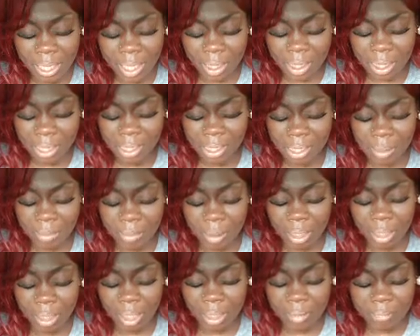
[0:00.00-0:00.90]
healing, some
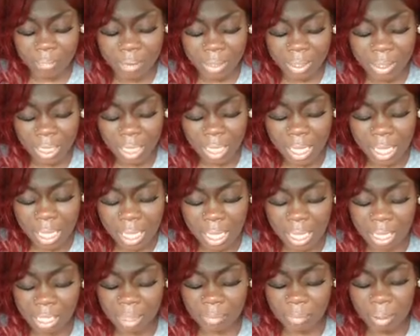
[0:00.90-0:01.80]
deliverance.
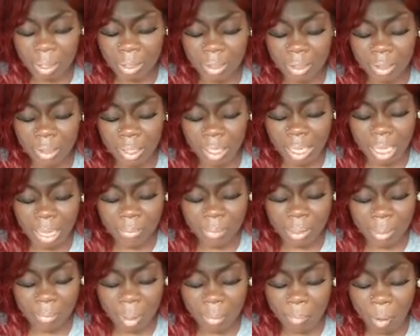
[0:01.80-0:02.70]
It's about to get,
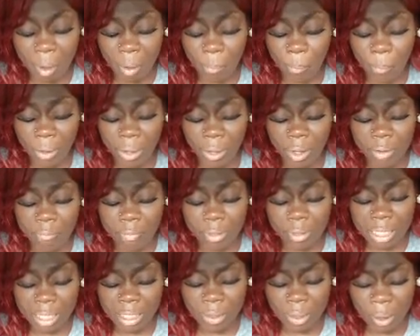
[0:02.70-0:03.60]
I'm going to pray
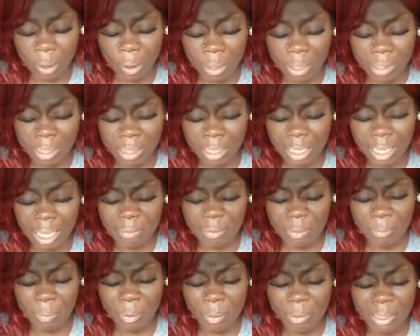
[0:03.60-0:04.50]
over these cards and
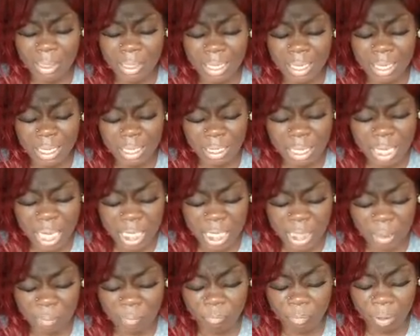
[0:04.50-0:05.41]
every person that
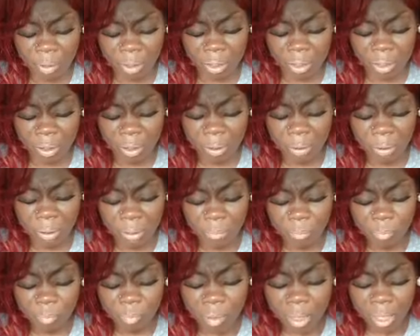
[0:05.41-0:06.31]
touch them, Father God.
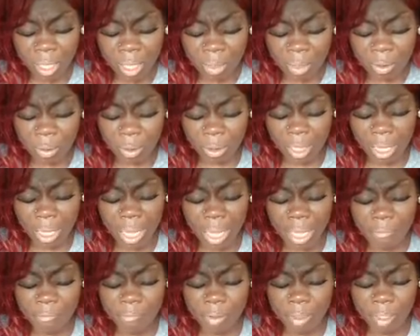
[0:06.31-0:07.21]
Going to
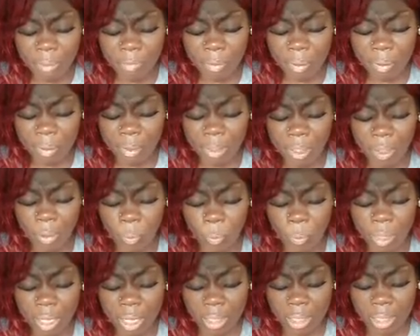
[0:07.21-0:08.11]
have your spirit to
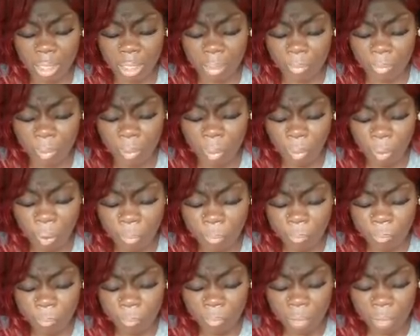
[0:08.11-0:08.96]
dwell in them, Lord.